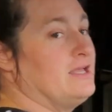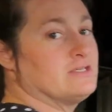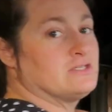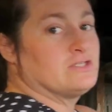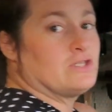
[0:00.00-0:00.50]

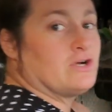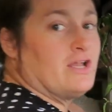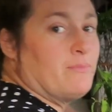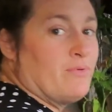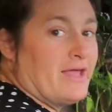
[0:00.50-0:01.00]
is
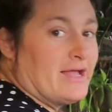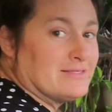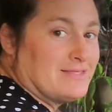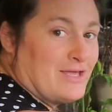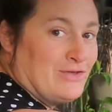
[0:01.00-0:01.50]
30
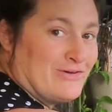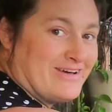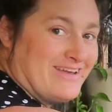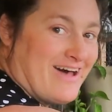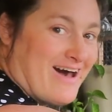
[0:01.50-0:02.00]
plants that you
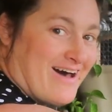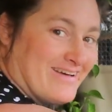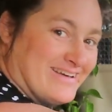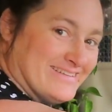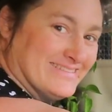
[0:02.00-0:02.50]
can
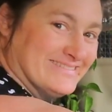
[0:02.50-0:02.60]
hug. I